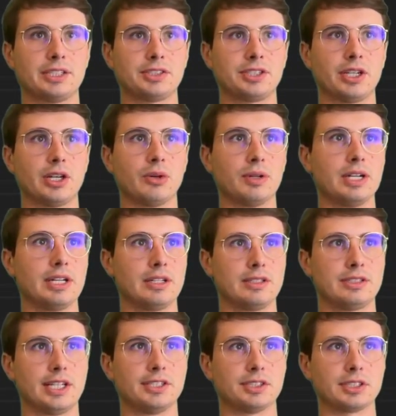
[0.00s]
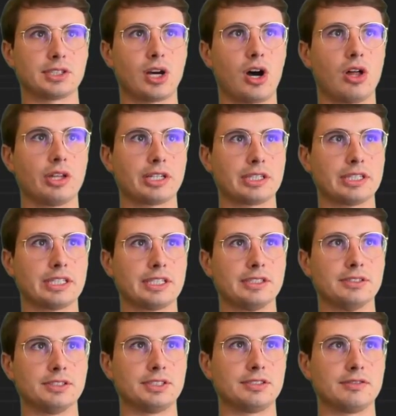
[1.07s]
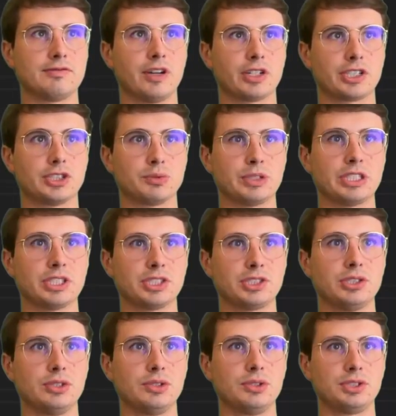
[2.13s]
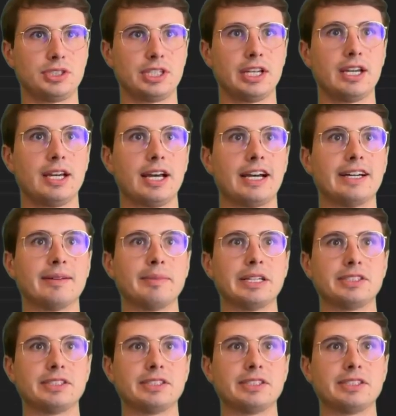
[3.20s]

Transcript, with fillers: So essentially calling these functions we just used um,